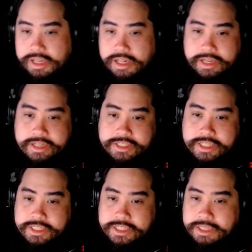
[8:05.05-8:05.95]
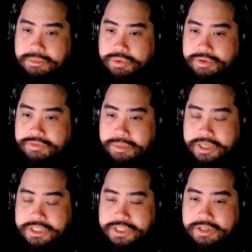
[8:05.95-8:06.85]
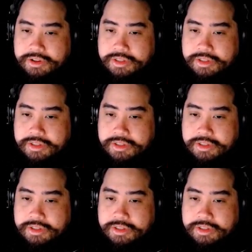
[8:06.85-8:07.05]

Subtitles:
Like I said, I just need more information on